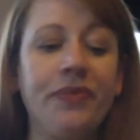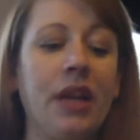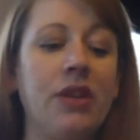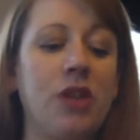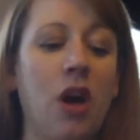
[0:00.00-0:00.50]

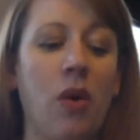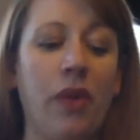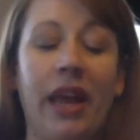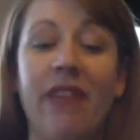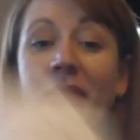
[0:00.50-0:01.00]
So they
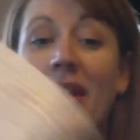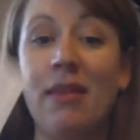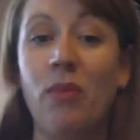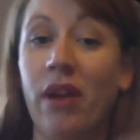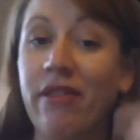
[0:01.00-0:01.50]
give me
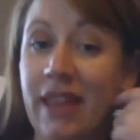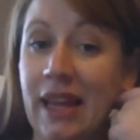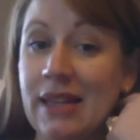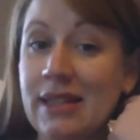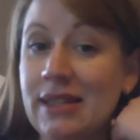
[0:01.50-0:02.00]
one of
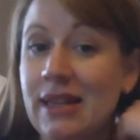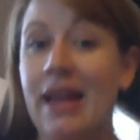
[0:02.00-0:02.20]
these